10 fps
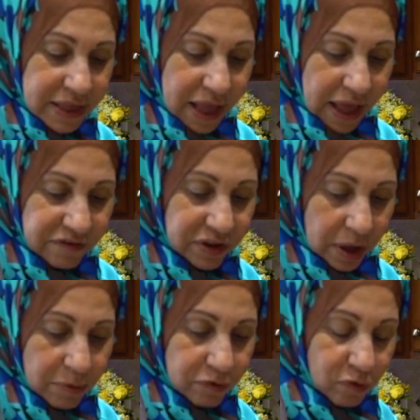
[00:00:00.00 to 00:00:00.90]
the 1/2
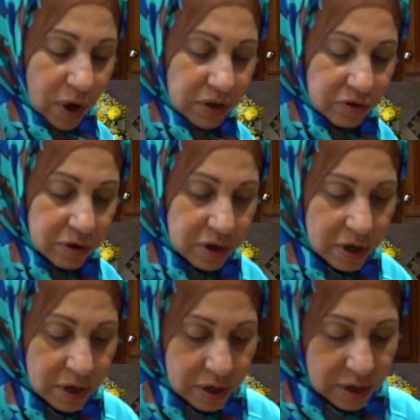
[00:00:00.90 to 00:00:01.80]
cup of water
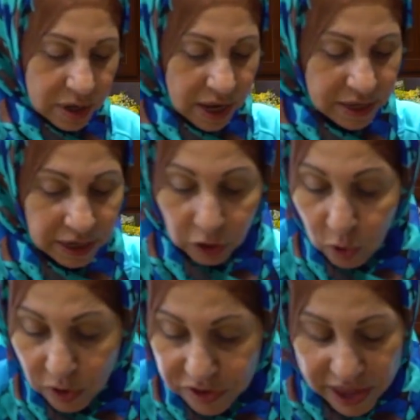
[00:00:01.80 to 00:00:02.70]
and I
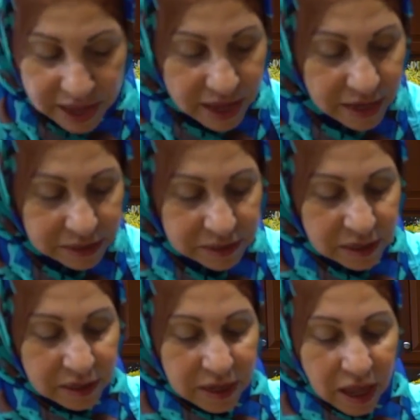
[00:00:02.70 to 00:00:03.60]
lowered the heat.
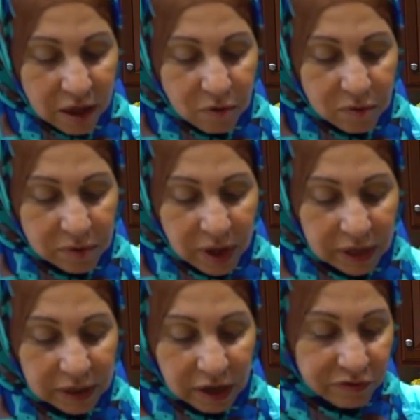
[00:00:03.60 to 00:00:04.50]
Now
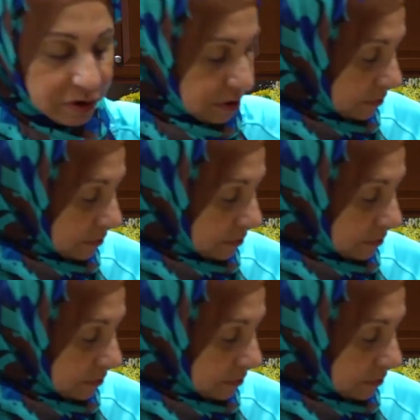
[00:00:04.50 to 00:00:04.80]
I'll cover